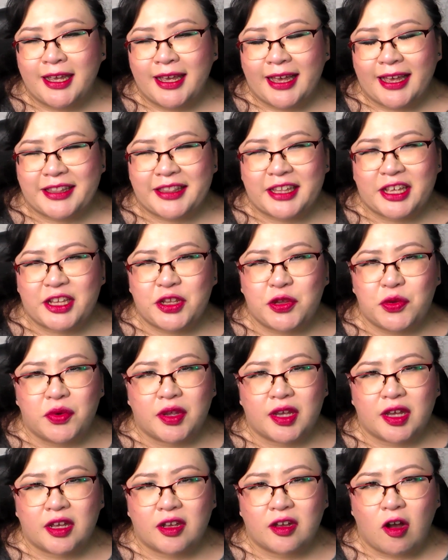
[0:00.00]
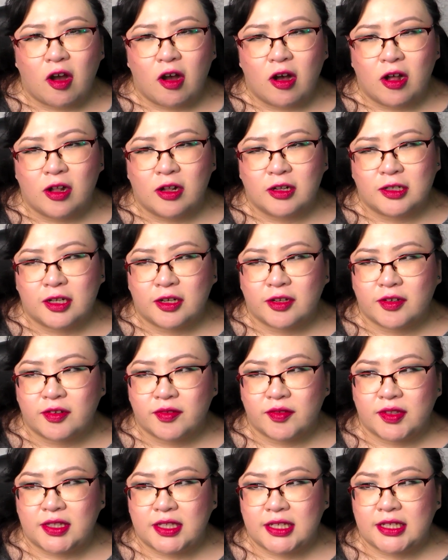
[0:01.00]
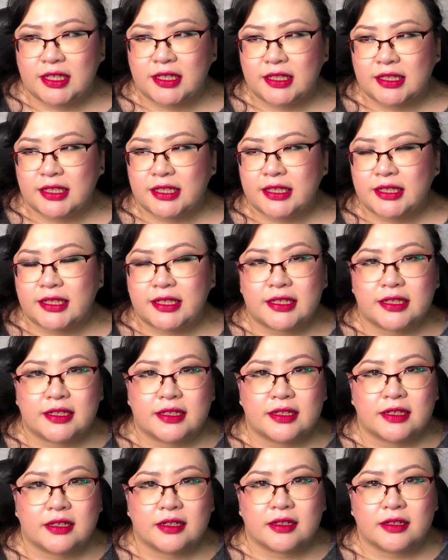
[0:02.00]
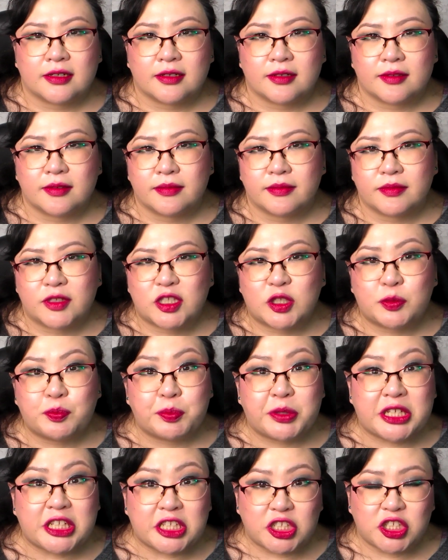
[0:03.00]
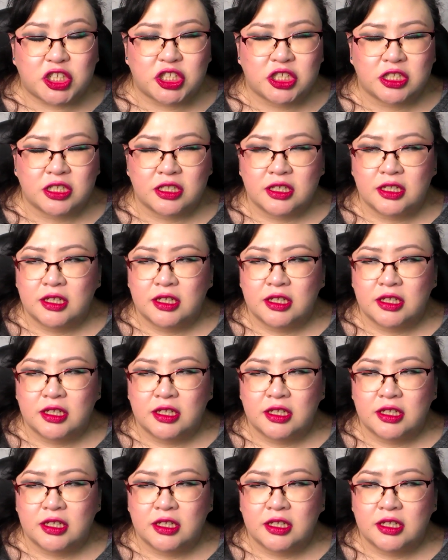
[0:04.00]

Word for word: And then you get all of the like um, speech